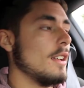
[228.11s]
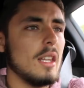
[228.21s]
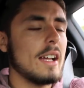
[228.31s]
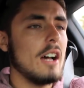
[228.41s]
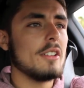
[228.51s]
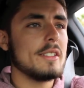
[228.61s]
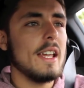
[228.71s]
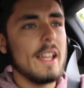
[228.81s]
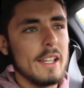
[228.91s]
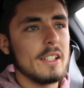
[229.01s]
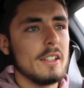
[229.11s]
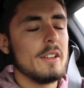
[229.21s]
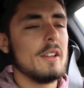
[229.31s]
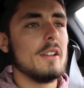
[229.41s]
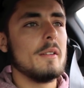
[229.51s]
Like I was saying,
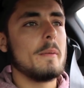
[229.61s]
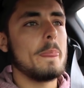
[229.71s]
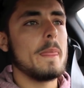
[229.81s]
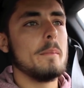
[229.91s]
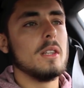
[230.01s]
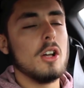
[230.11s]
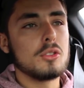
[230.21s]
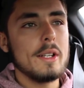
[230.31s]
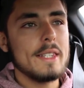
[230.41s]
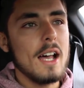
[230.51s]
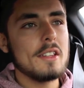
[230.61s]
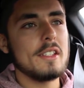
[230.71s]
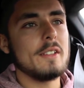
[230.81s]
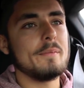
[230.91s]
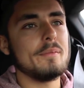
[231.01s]
below
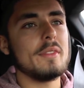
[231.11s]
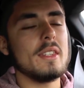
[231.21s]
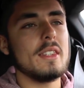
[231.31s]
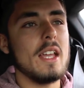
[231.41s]
3,000,